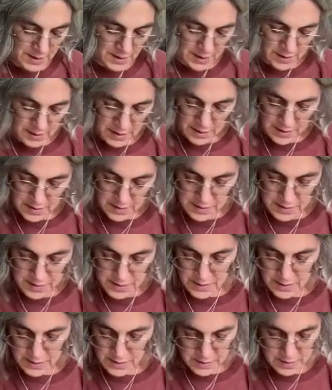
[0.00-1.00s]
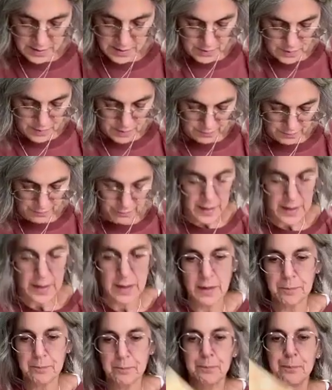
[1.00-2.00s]
is this
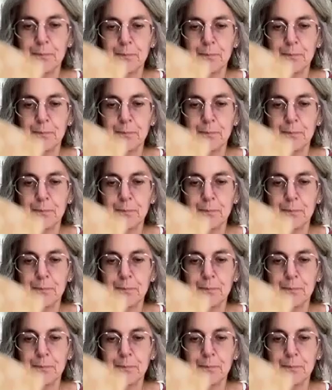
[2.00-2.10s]
fella.